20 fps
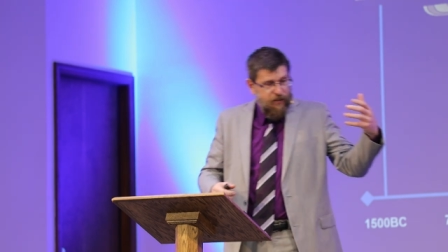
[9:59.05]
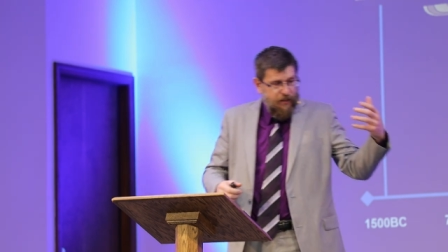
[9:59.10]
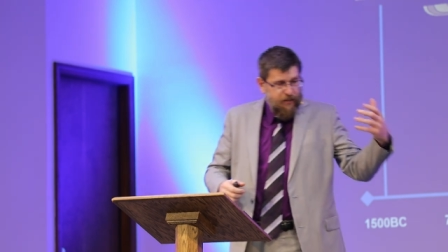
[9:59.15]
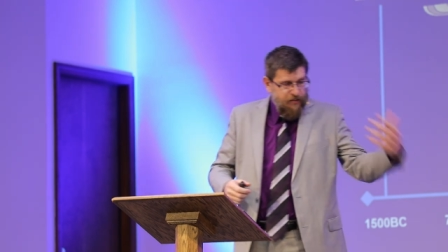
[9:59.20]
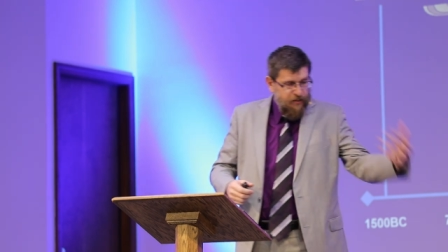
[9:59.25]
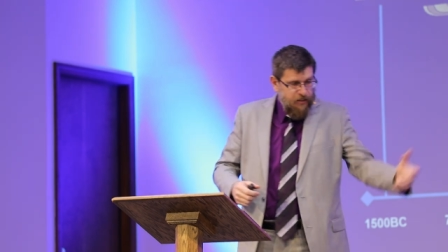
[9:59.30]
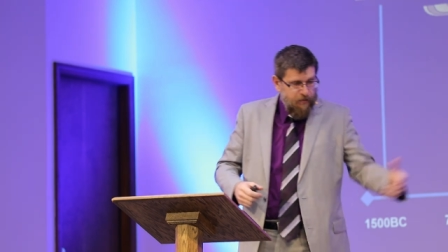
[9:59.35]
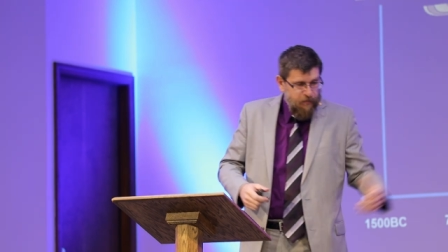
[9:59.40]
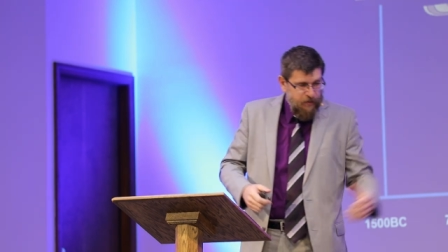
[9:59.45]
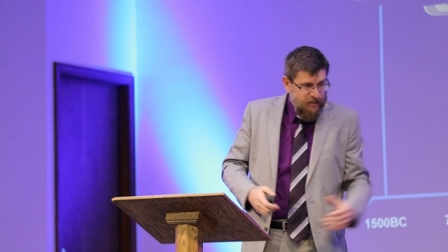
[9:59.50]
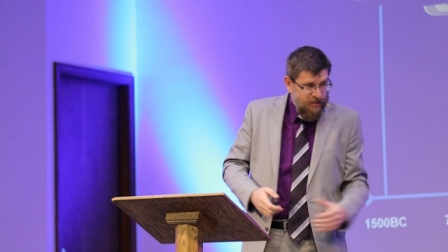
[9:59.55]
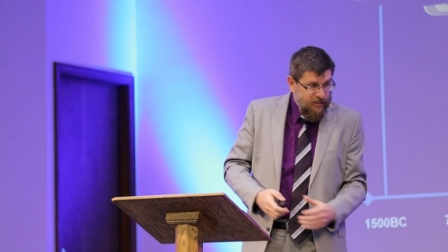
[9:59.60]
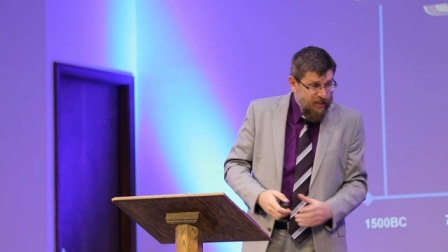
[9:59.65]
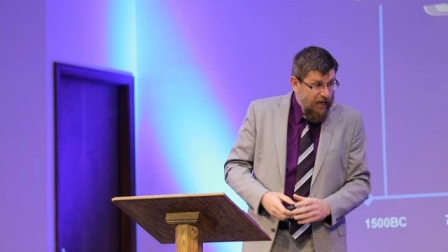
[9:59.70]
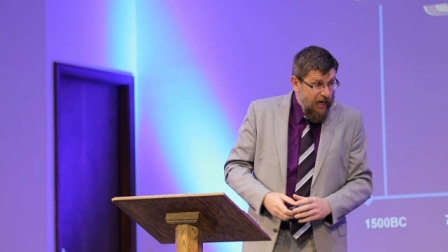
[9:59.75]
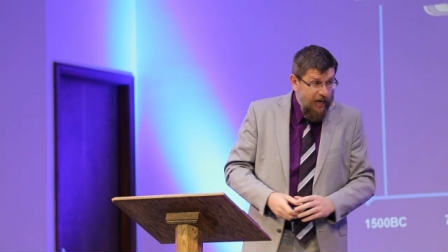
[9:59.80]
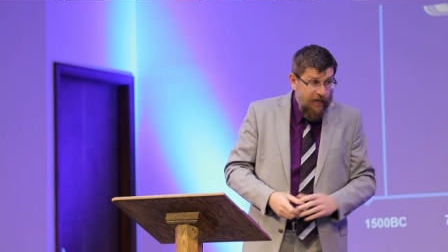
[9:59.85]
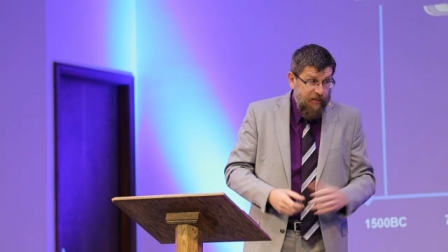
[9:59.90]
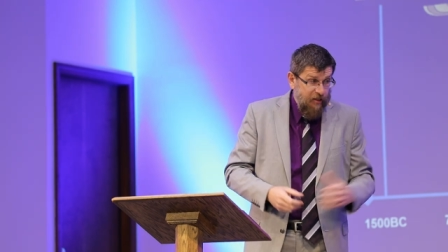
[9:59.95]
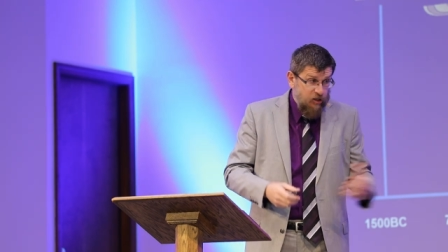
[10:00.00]
and this
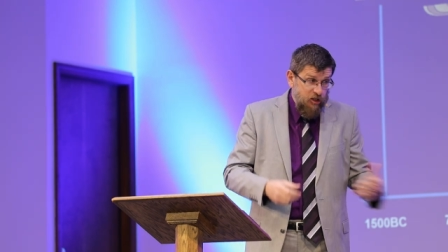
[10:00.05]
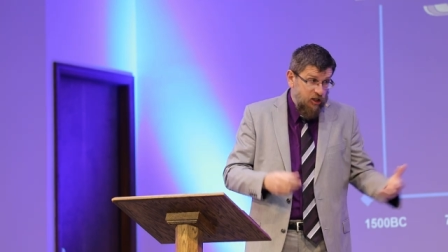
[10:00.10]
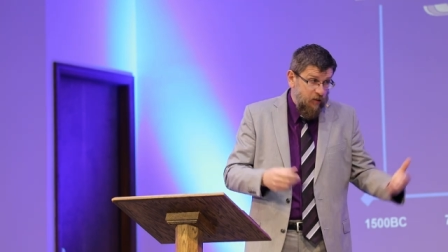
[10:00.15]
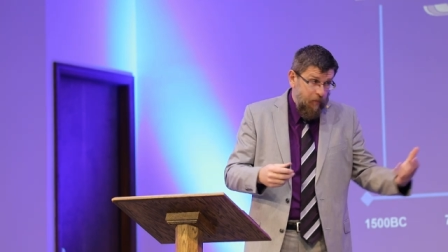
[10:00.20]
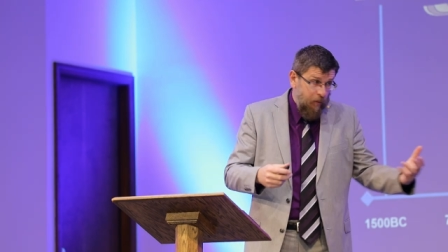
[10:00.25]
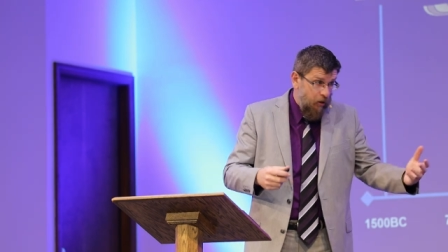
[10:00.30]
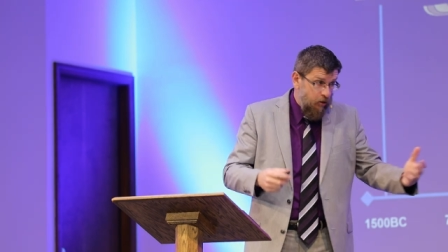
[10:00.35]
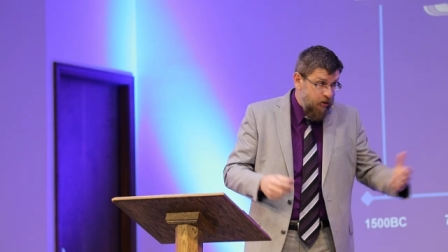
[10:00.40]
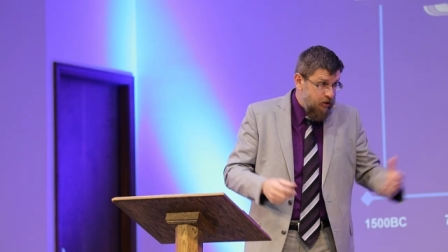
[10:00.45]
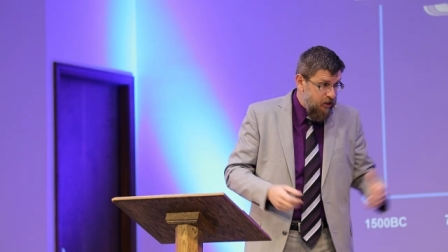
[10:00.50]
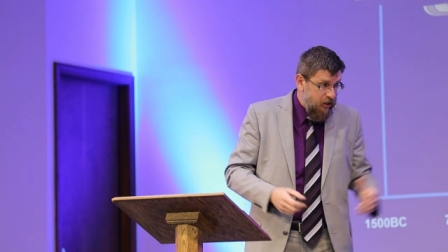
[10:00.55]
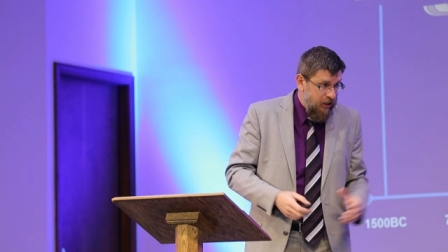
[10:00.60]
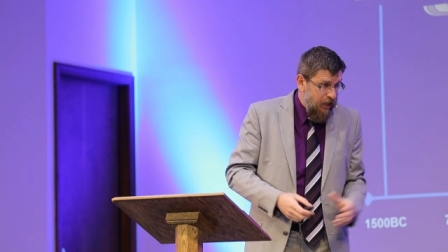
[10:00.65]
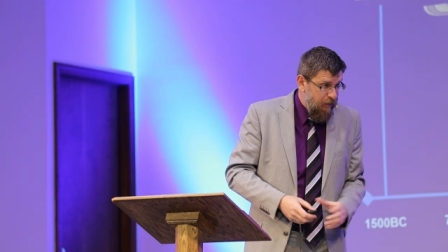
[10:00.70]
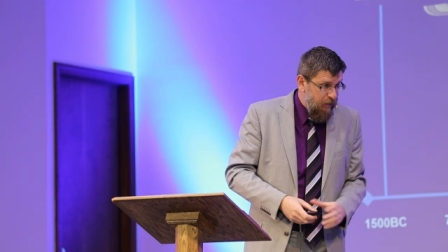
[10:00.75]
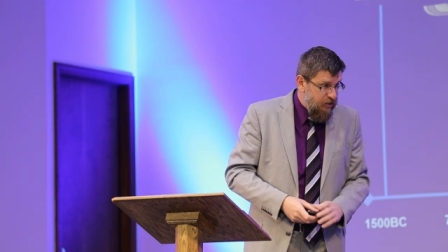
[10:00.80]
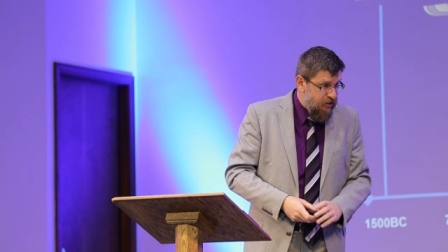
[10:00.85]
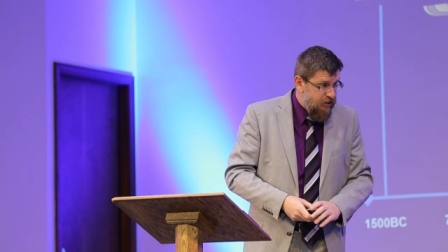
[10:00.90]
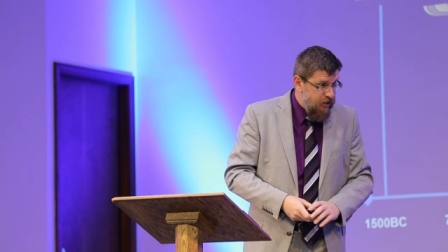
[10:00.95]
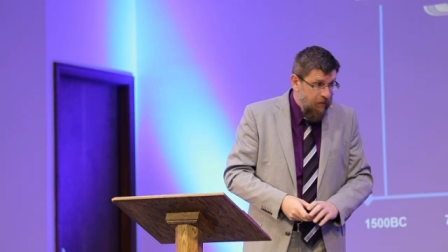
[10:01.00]
Messiah that's supposed to
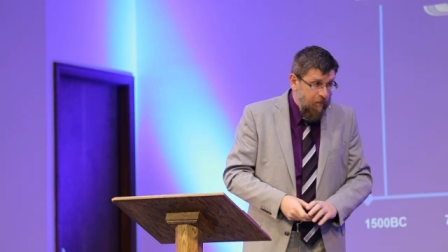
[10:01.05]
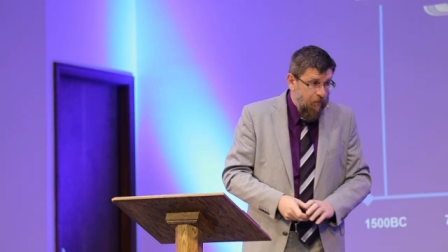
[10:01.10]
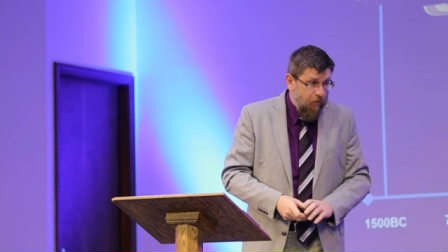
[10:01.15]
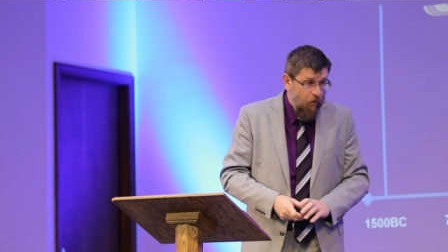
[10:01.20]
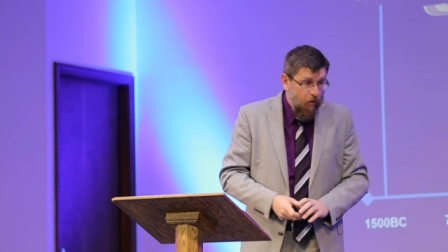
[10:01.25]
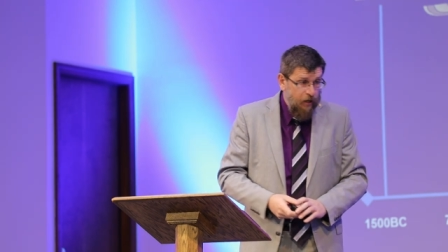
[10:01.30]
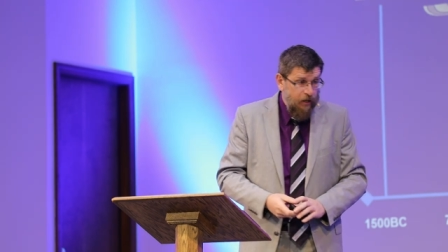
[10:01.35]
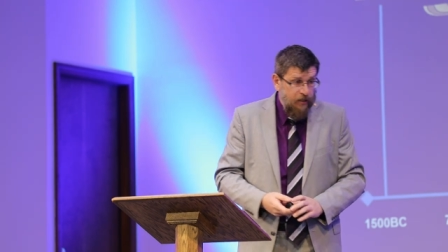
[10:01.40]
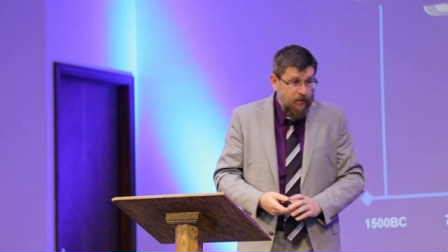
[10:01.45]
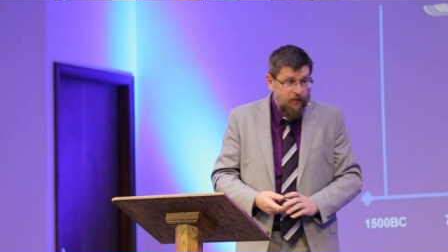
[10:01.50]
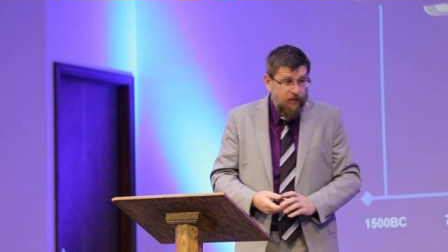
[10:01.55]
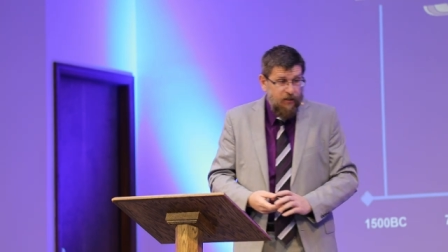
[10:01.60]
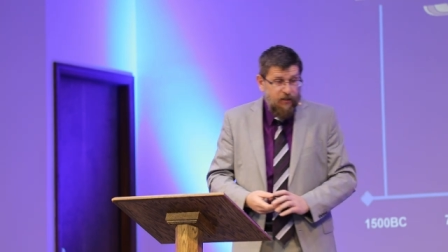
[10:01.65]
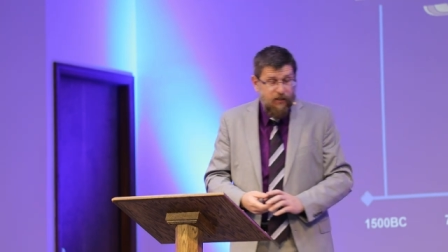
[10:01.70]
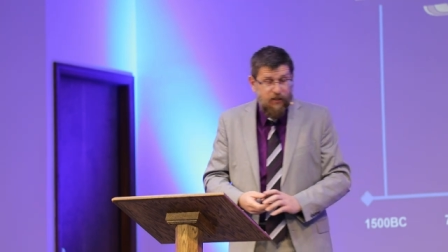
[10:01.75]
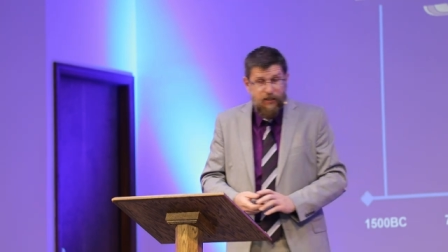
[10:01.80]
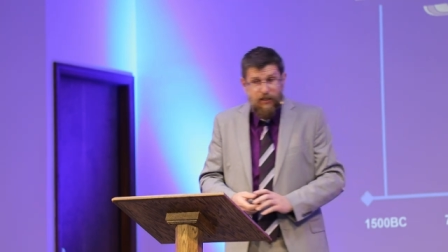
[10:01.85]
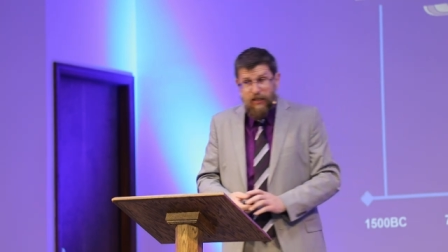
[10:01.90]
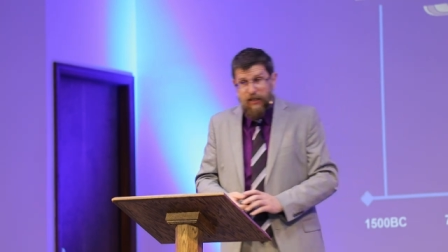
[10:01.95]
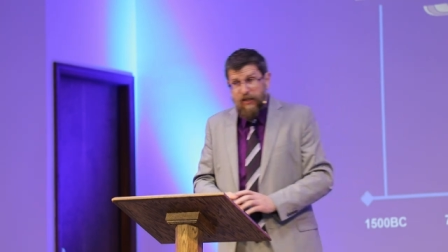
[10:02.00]
come at some point,
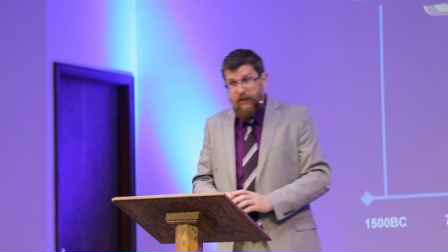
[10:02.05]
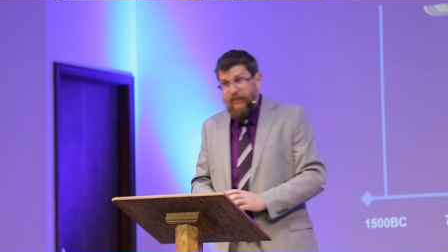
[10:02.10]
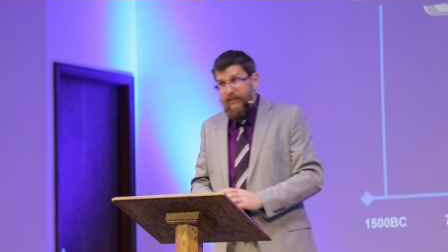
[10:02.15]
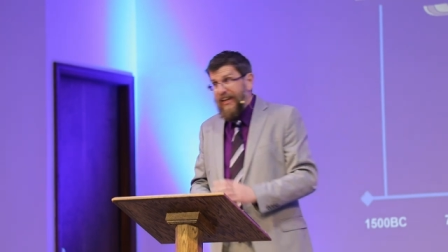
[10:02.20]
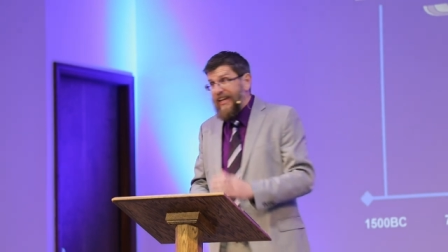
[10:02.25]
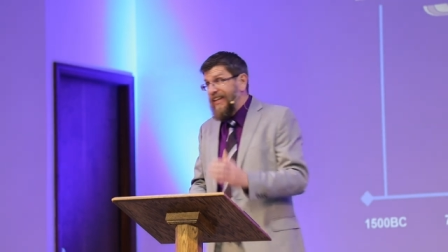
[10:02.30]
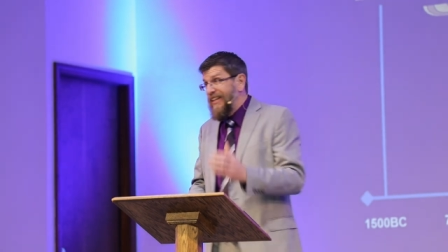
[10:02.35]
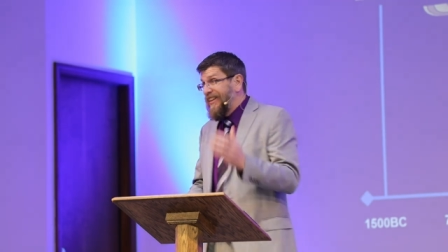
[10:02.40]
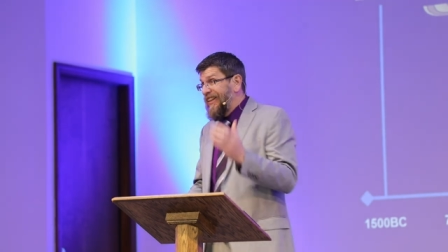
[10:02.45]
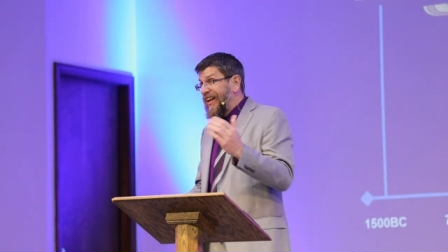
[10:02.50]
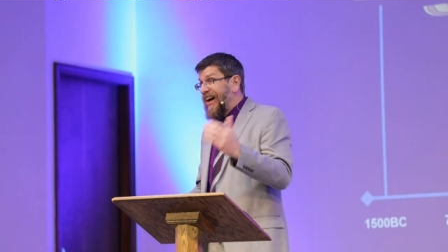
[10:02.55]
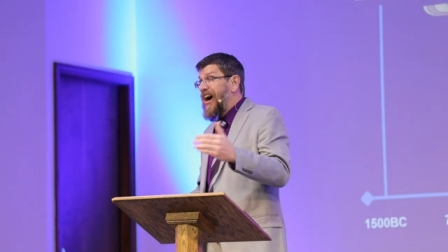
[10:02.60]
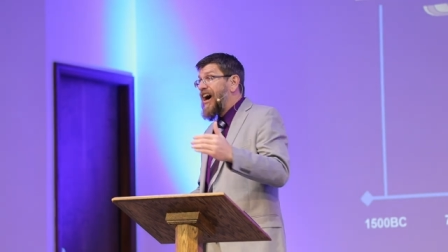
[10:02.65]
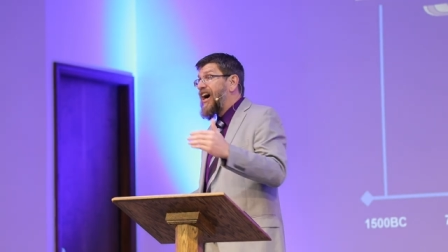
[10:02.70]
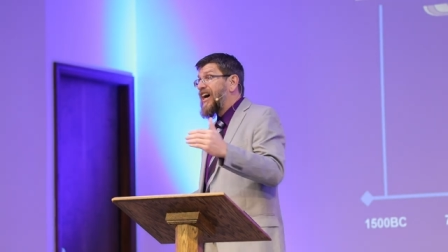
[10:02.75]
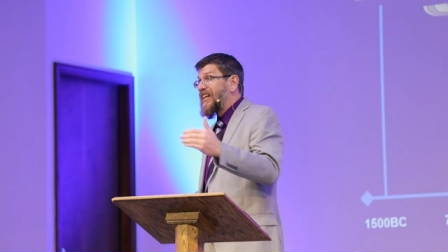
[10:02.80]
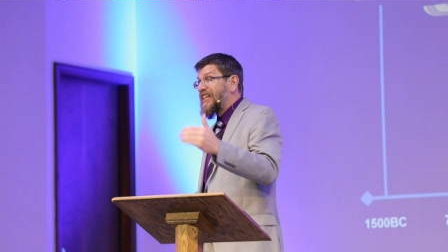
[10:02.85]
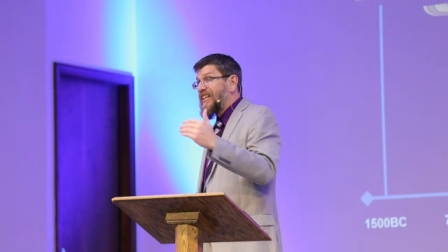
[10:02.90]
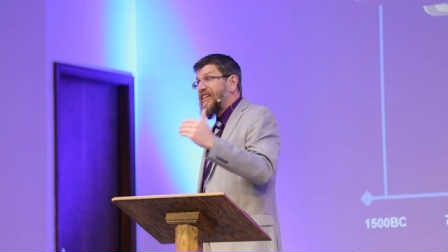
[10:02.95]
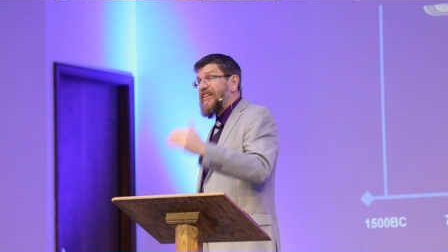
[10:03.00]
they
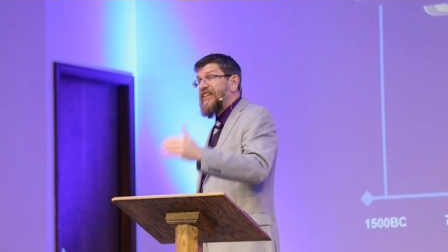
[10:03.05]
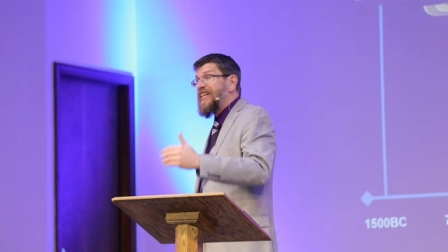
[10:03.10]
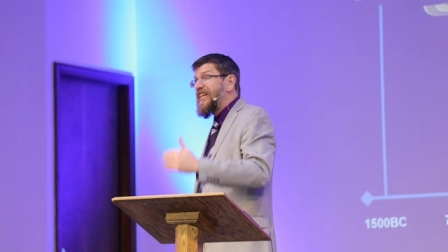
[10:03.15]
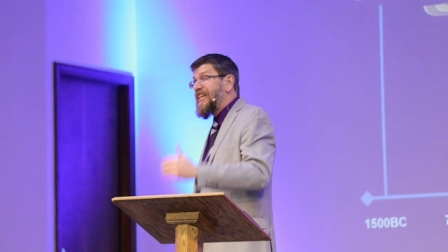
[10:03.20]
locked